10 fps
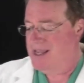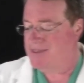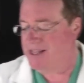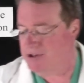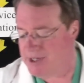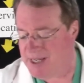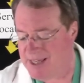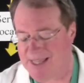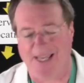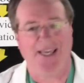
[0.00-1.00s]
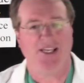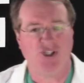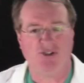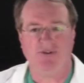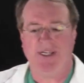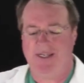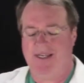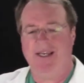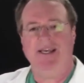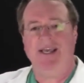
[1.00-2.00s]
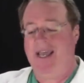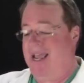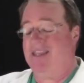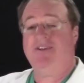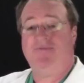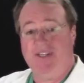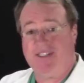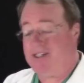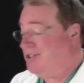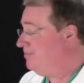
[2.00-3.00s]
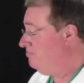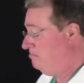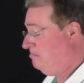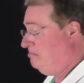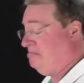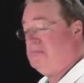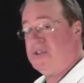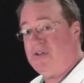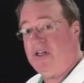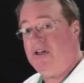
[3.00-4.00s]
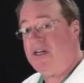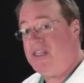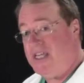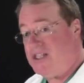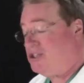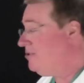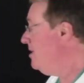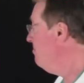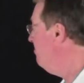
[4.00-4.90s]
They look at the history and the physical. So they look at the history.